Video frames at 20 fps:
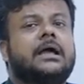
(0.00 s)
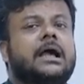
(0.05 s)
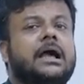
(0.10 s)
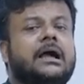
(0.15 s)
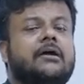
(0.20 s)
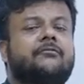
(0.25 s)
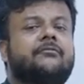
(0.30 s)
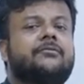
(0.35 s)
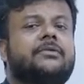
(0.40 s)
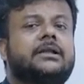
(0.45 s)

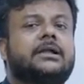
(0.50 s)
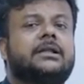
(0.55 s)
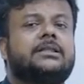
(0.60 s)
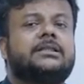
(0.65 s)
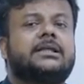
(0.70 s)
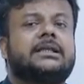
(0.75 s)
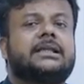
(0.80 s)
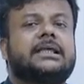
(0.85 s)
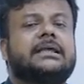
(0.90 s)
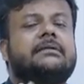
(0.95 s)
after
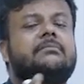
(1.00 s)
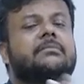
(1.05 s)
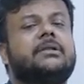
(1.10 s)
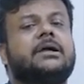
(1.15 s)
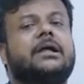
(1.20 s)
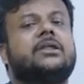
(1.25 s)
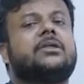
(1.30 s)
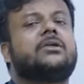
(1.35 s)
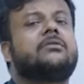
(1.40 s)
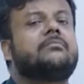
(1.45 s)
the named
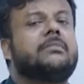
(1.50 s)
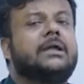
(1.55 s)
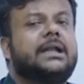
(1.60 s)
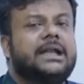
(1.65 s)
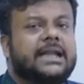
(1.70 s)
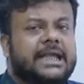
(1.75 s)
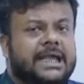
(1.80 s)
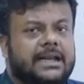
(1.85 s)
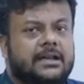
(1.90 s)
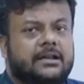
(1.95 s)

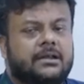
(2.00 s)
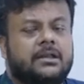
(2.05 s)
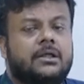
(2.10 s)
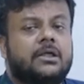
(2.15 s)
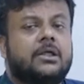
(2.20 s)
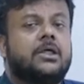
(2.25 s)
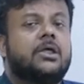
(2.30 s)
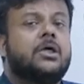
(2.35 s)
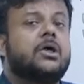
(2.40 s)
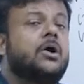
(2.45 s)
argument n,